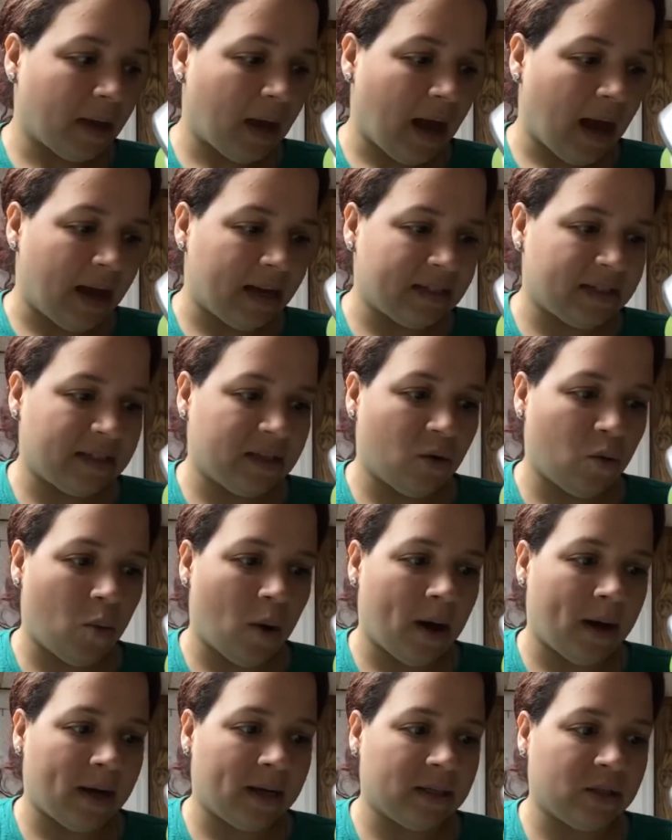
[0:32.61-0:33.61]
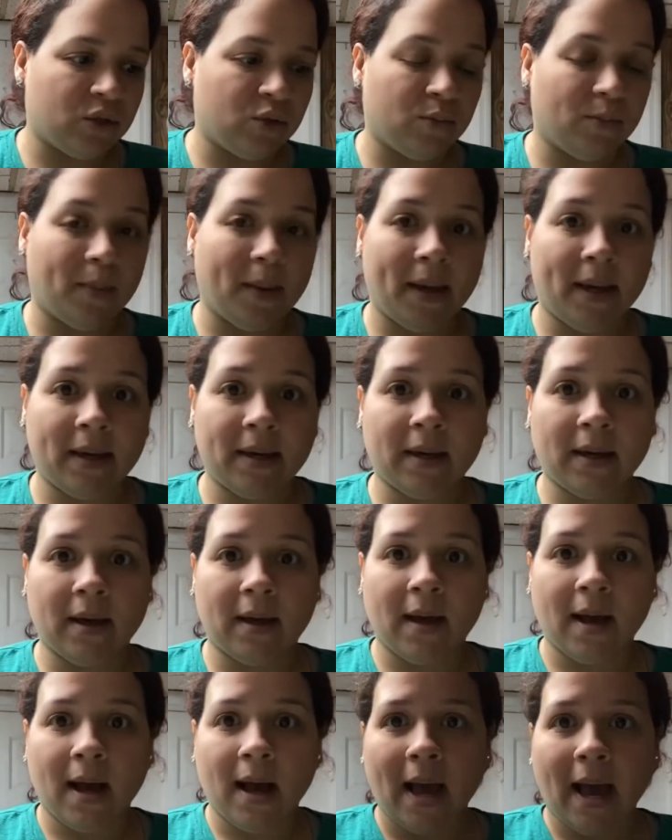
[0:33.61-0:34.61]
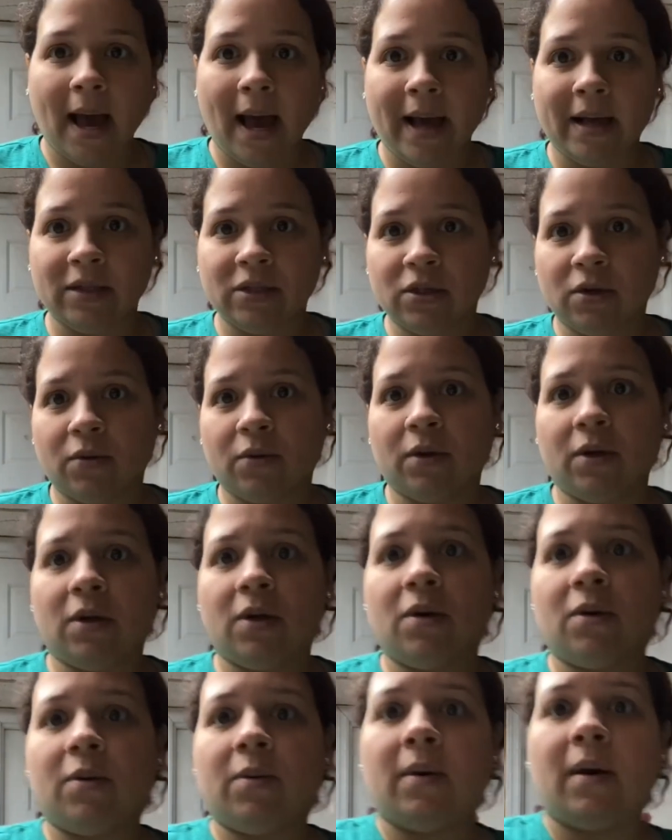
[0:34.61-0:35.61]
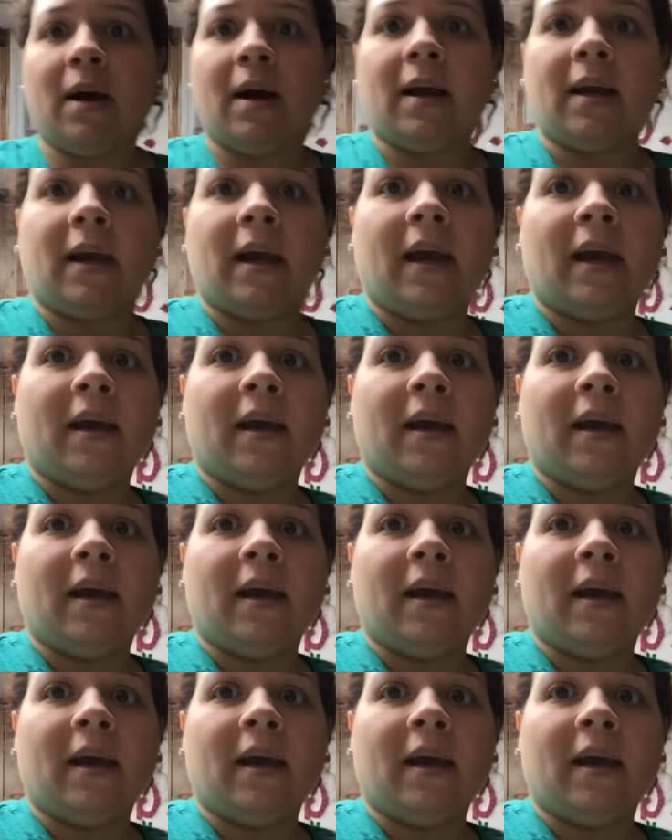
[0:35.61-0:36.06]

I still wanted to make Antonio a cake.